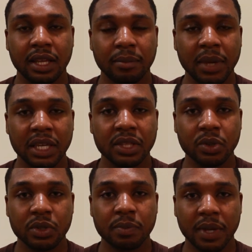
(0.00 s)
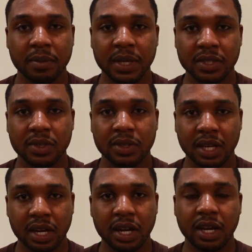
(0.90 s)
making those payments on the
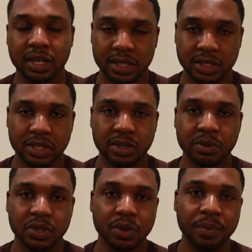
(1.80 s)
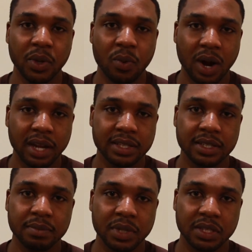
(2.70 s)
car is you. So be wise
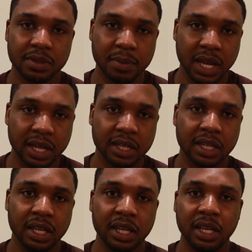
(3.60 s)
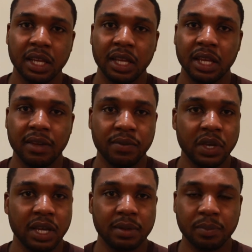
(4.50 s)
and be smart. If
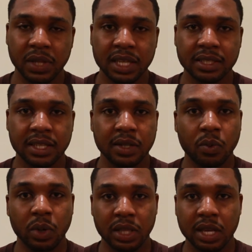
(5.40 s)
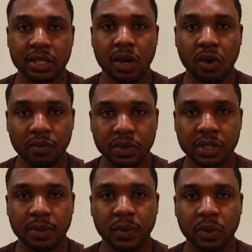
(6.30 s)
you're at a place that the weather is
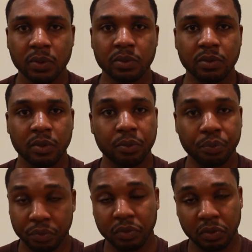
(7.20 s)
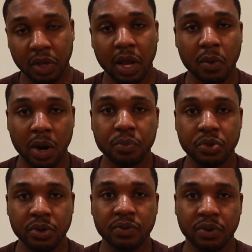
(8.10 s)
comfortable, I will
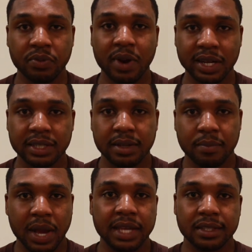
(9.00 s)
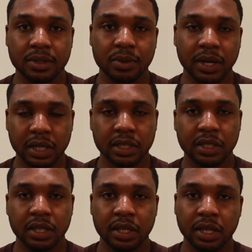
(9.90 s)
approve of riding a bike to work.
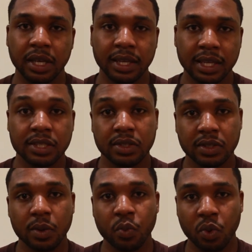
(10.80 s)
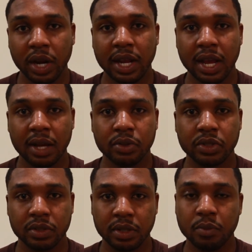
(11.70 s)
It gets you some
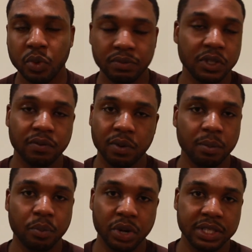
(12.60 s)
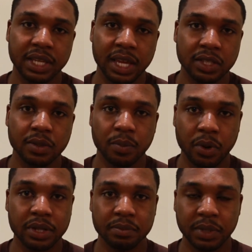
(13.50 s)
workout, it moves you from point A to
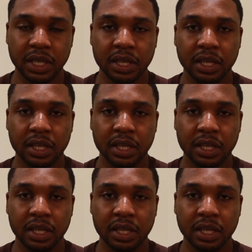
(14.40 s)
point B.